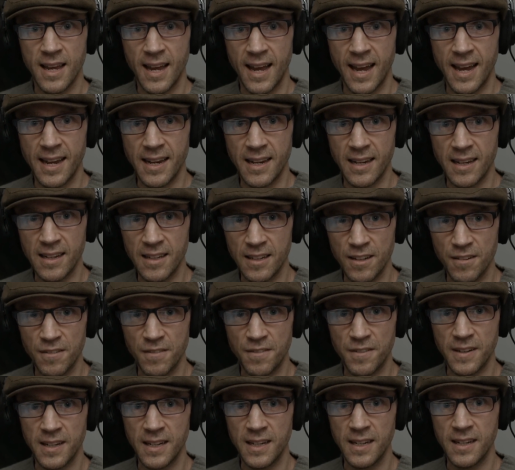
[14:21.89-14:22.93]
and
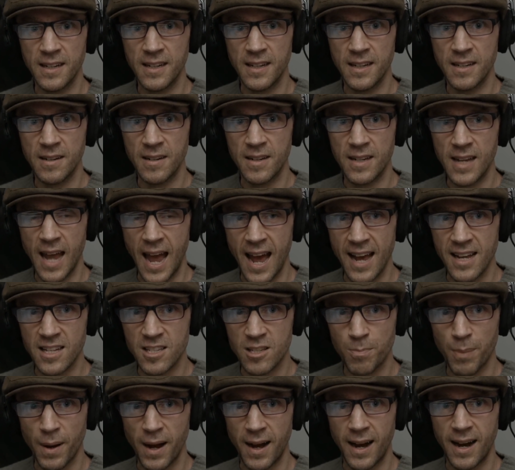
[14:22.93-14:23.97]
live in
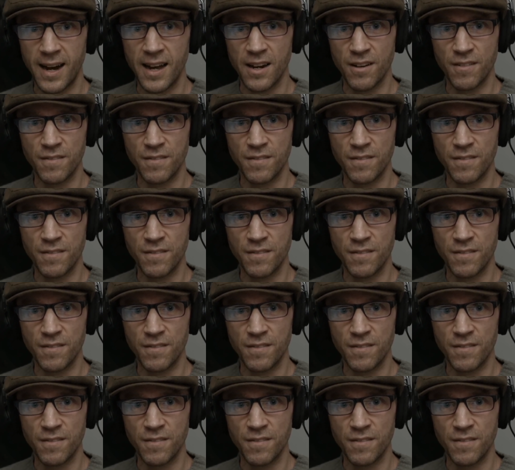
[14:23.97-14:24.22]
as part